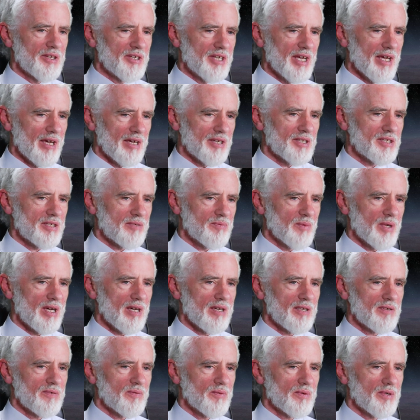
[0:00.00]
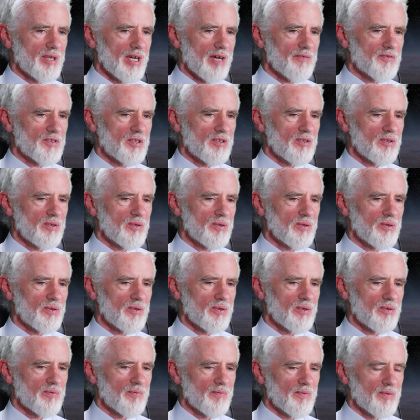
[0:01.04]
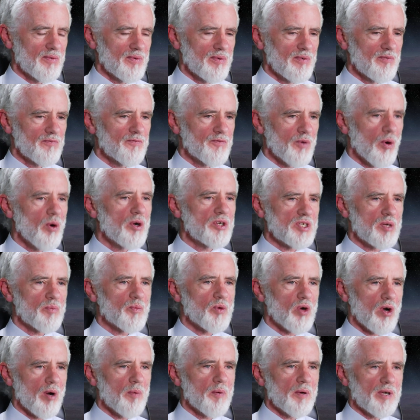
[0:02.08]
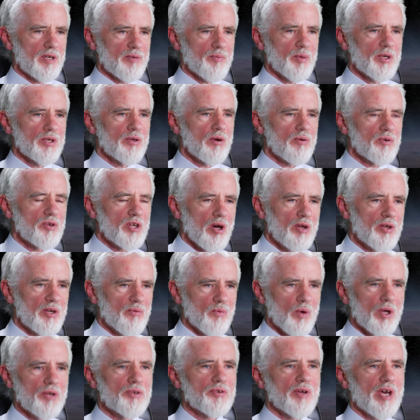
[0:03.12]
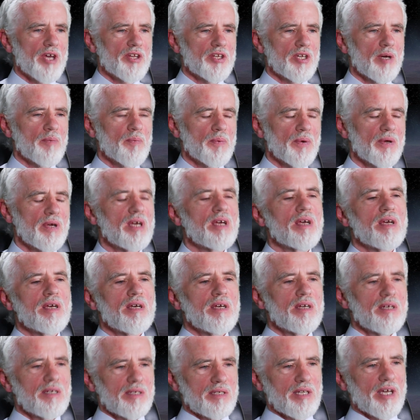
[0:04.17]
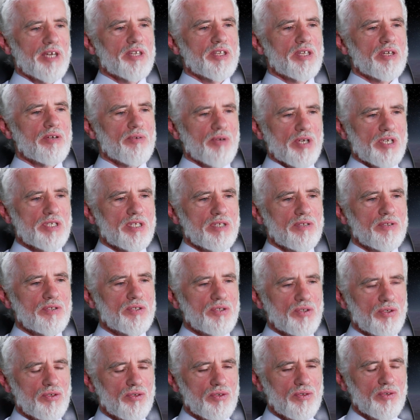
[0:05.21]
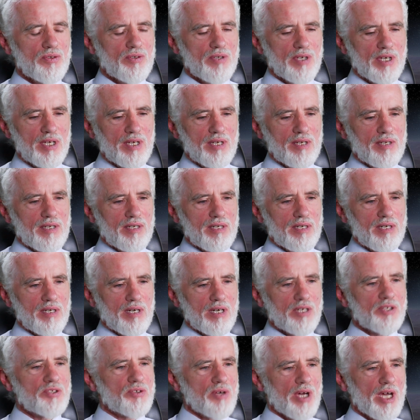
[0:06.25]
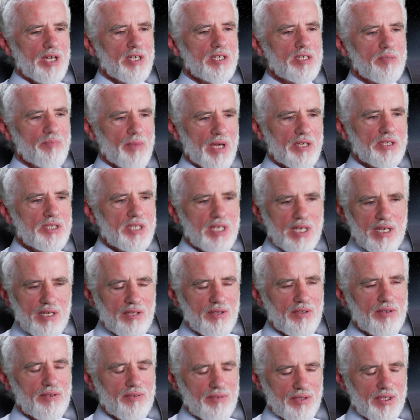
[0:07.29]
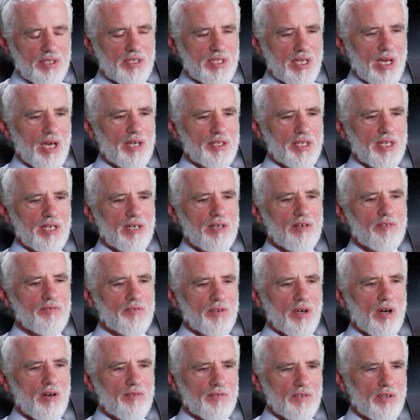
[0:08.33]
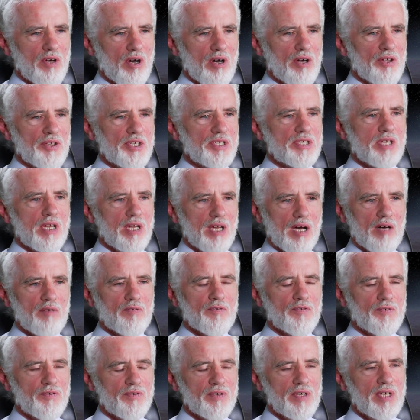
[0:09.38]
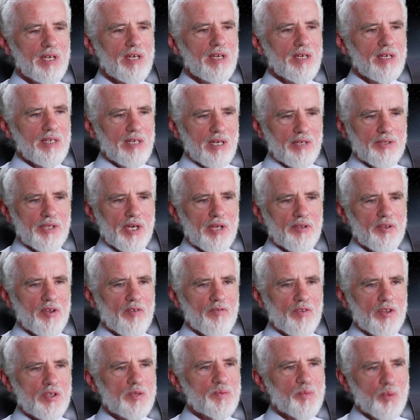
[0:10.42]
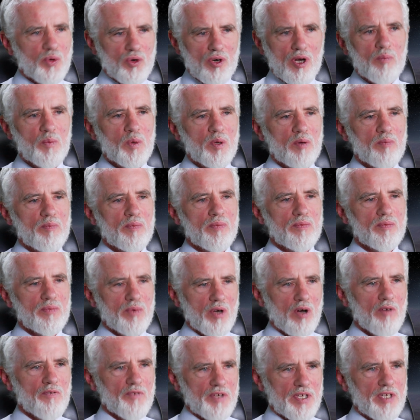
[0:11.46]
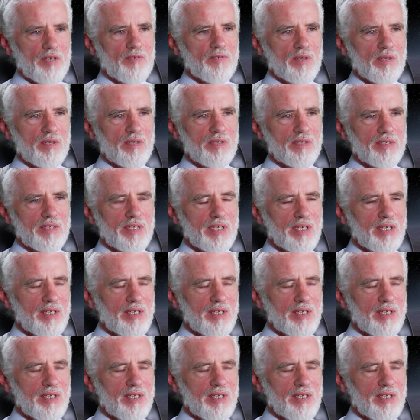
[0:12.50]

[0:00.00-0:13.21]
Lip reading: yet we have to focus it properly. We don't want to end up like the Christians who are trying to maintain this idea of God is love, and then they have this problem of evil,